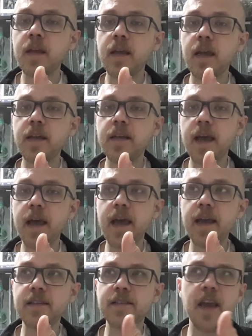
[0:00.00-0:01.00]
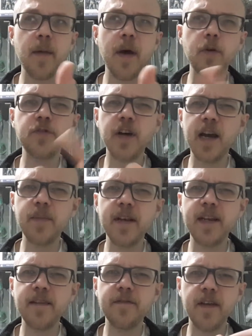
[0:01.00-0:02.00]
it has come out, I
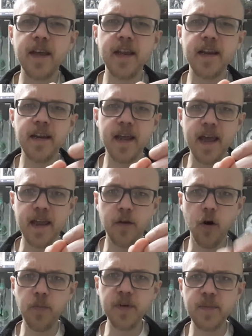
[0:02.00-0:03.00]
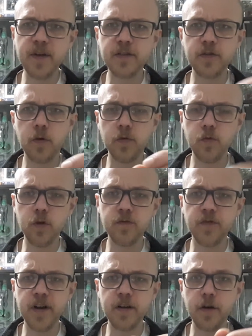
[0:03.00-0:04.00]
believe, in an omnibus called
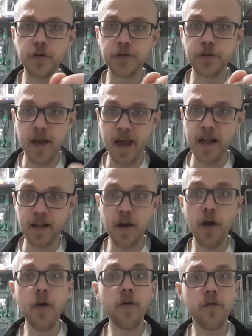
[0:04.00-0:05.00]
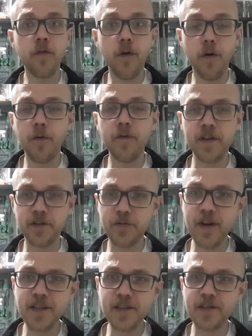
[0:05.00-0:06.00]
Wolverine Goes to Hell, for obvious
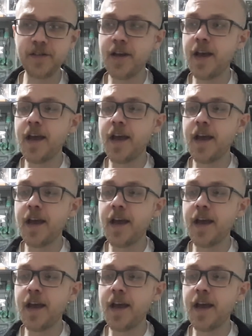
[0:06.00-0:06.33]
reasons.